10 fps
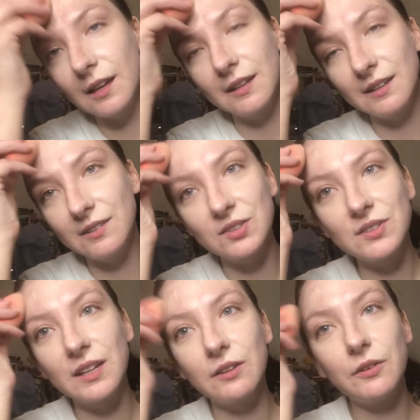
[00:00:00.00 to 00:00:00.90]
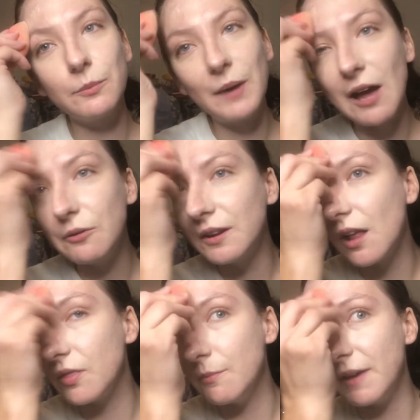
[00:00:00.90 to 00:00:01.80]
you just like if you're pounded
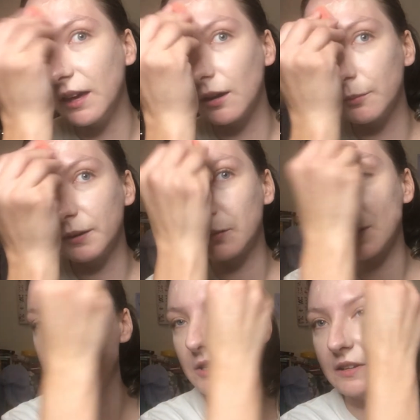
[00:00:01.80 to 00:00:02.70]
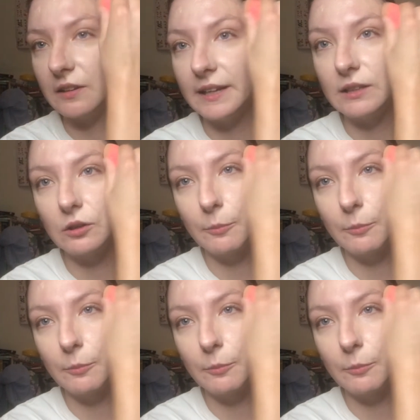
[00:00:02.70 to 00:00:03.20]
on the makeup, especially to like look